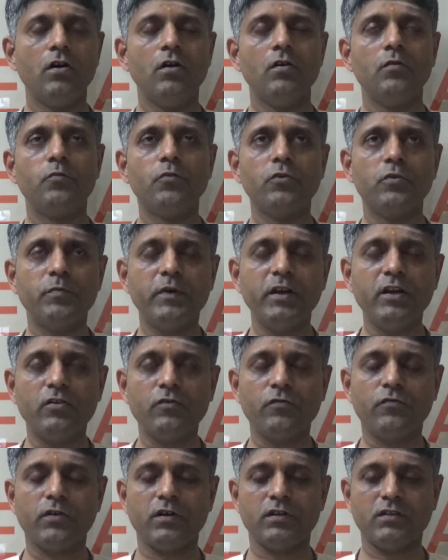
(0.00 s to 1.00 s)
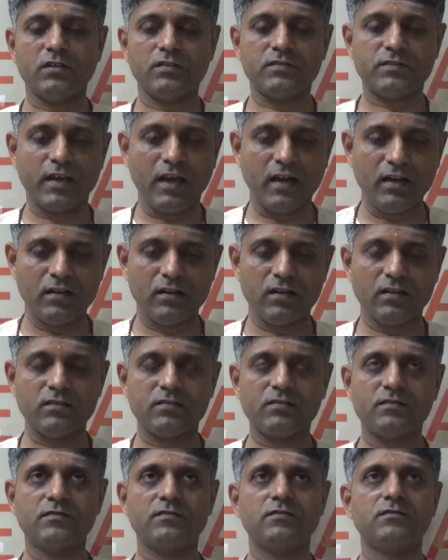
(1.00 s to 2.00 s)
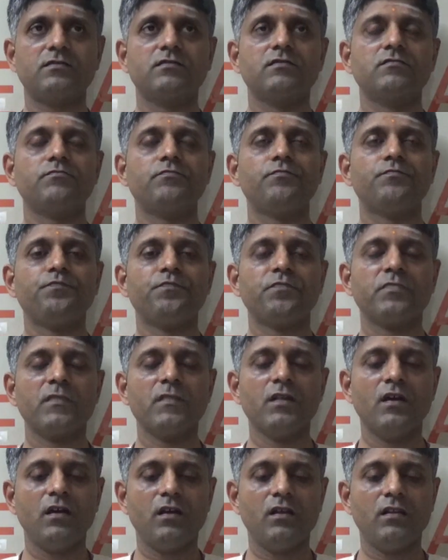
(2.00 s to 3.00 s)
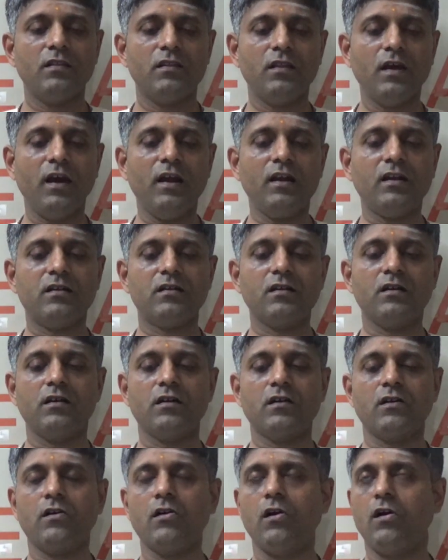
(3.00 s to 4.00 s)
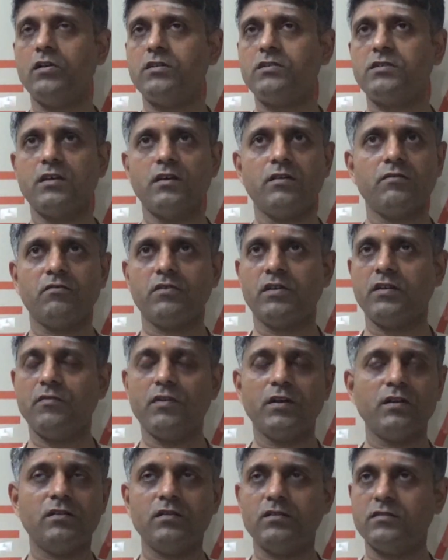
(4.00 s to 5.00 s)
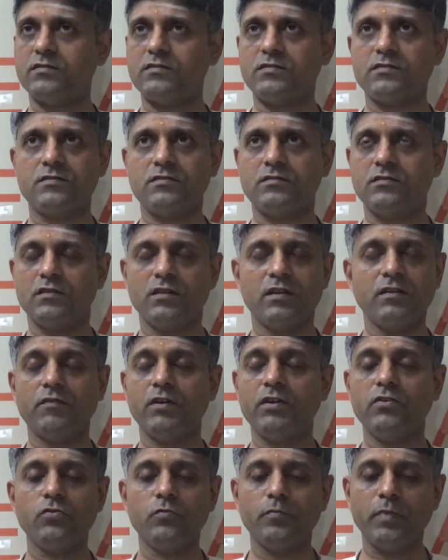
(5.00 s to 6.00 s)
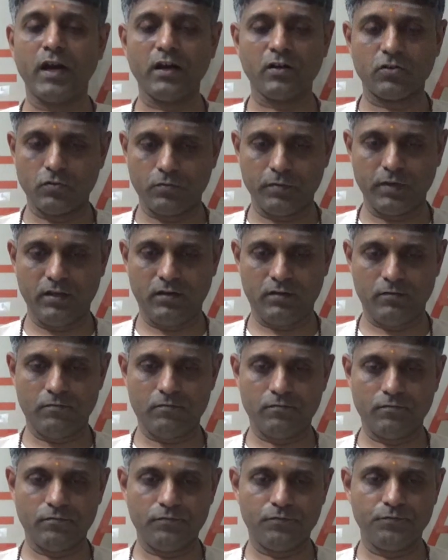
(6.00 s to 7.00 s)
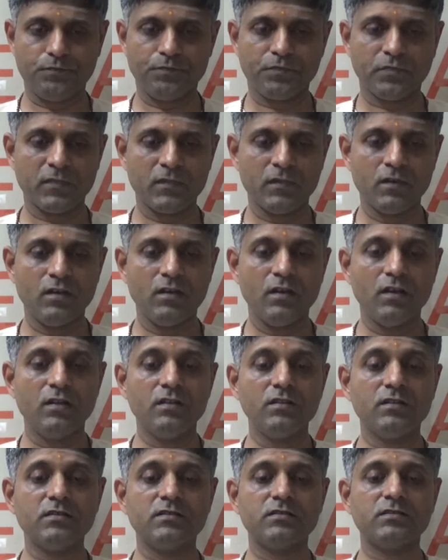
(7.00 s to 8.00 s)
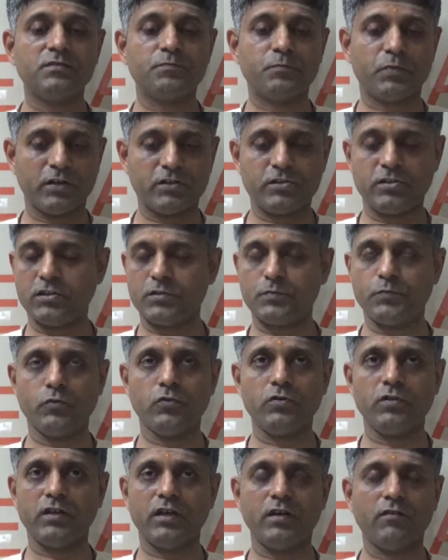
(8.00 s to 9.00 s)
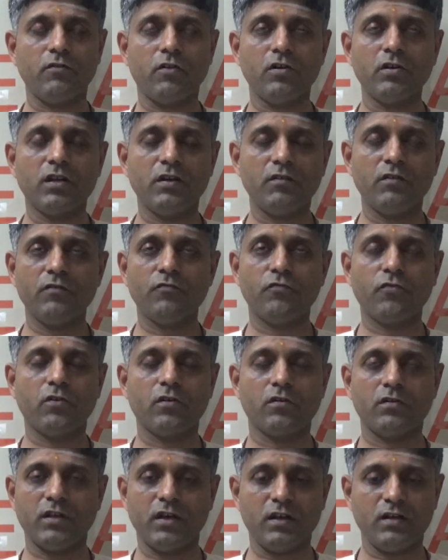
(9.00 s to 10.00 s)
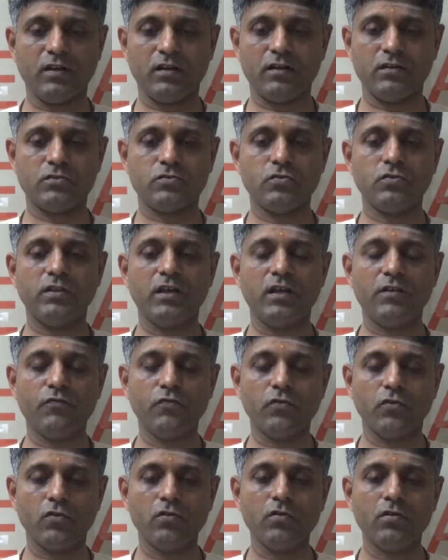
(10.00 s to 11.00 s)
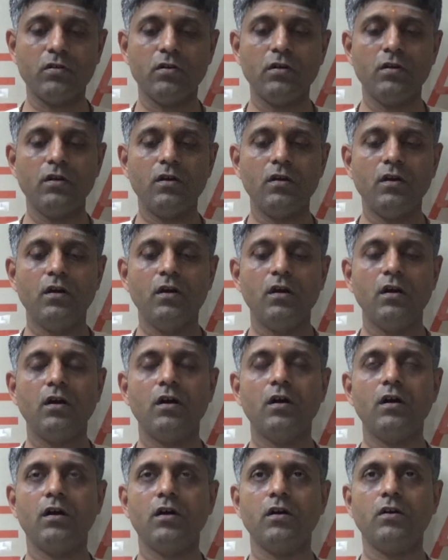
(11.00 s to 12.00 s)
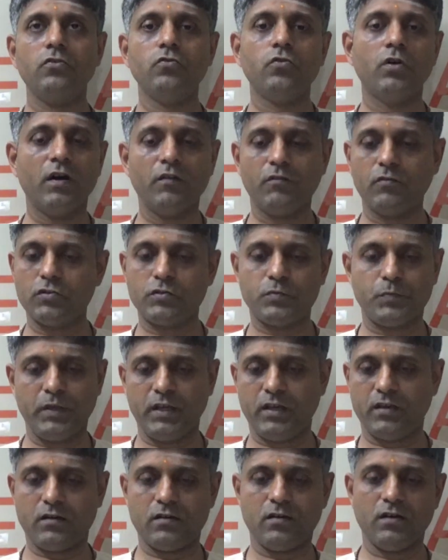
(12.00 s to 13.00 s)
put me into further sadness that gods have given you back to me. This precious boon they have not given for that end. So therefore, you have to speak.